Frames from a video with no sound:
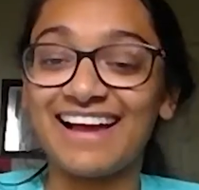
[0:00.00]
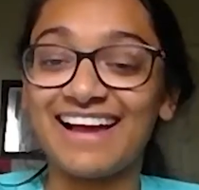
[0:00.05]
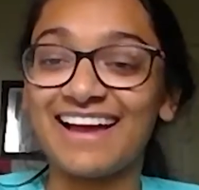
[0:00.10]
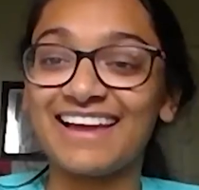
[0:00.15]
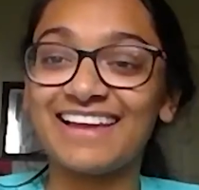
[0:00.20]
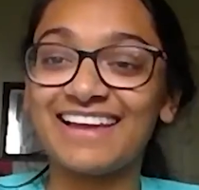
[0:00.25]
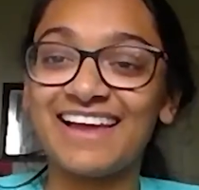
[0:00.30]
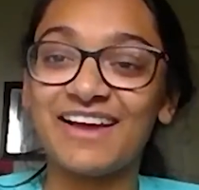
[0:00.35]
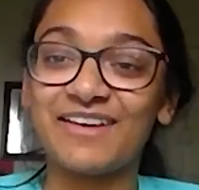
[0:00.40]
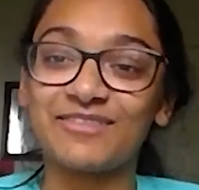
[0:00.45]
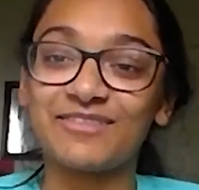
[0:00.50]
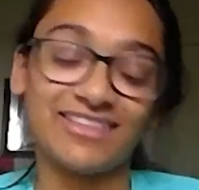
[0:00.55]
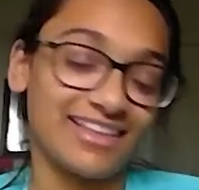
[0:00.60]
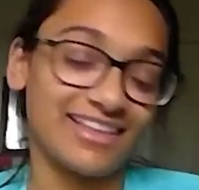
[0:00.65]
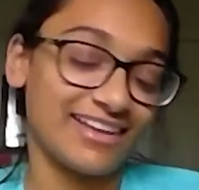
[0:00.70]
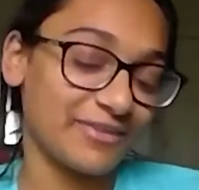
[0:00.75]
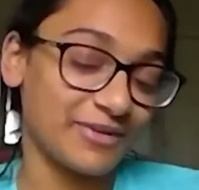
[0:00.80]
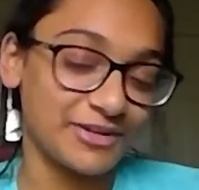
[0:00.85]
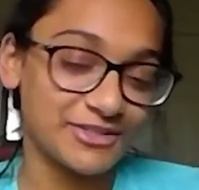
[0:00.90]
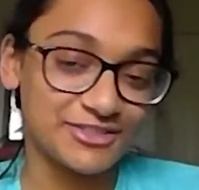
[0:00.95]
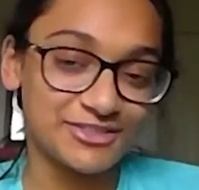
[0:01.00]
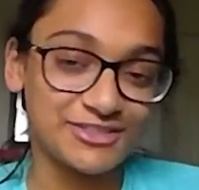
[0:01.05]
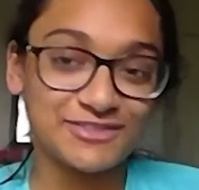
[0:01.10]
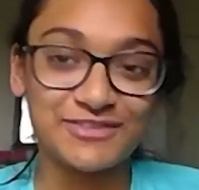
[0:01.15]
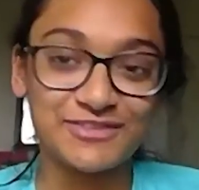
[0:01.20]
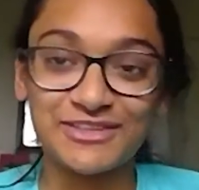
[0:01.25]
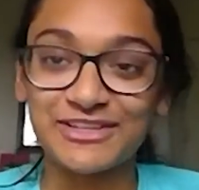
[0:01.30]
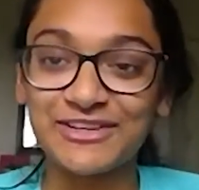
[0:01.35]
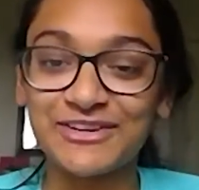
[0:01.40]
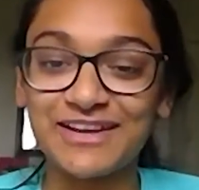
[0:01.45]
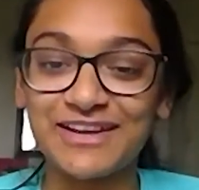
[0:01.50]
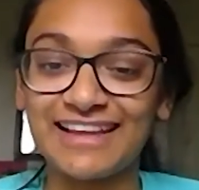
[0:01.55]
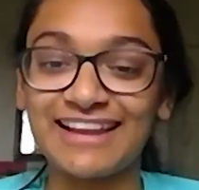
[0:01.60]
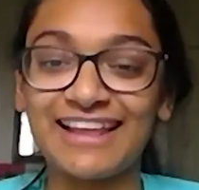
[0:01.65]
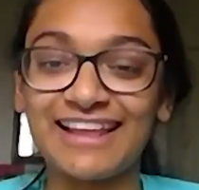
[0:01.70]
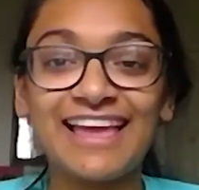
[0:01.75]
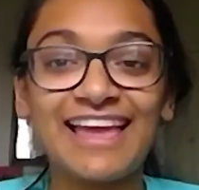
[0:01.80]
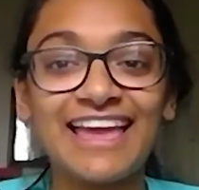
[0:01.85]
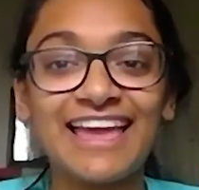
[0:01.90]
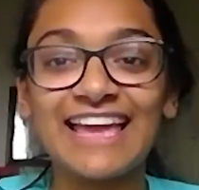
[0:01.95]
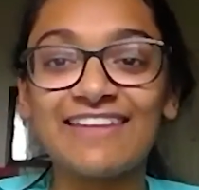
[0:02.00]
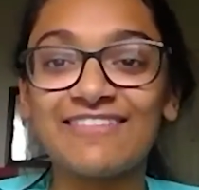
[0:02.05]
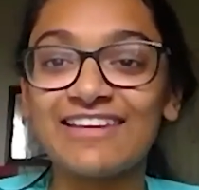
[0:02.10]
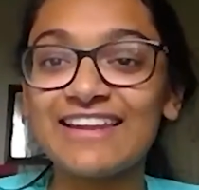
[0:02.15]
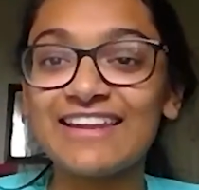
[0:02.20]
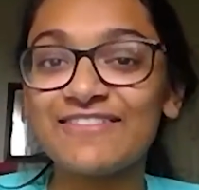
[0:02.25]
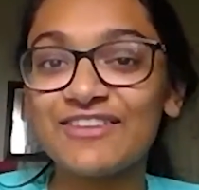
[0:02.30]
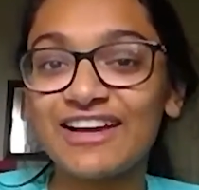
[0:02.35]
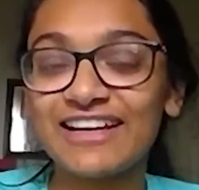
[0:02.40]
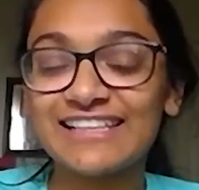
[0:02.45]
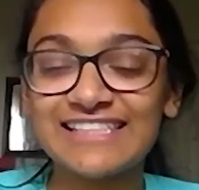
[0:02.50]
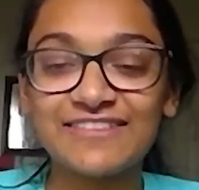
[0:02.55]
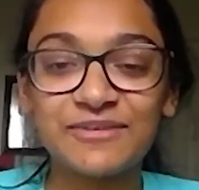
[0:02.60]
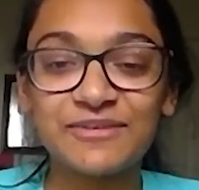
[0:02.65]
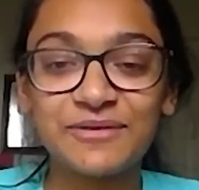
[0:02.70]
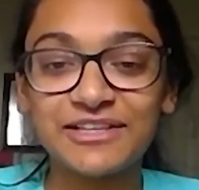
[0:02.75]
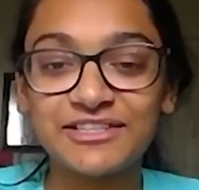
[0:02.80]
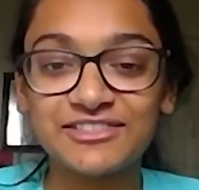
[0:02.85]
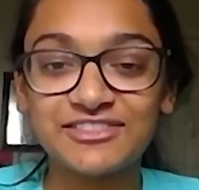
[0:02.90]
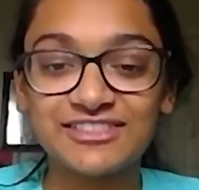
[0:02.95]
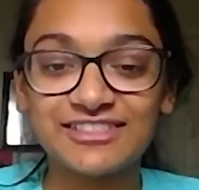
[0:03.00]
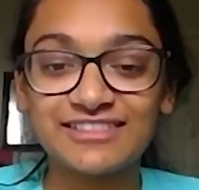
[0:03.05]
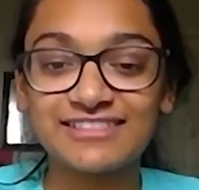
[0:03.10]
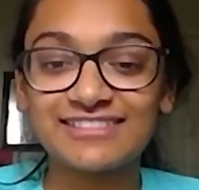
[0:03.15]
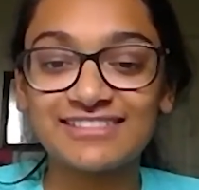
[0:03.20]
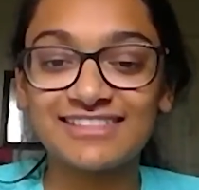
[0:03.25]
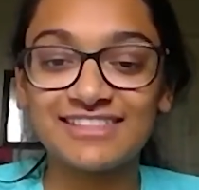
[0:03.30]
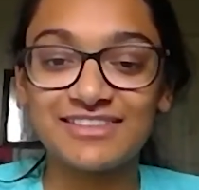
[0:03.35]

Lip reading: I have a lot of questions for you. And if any of you guys have questions,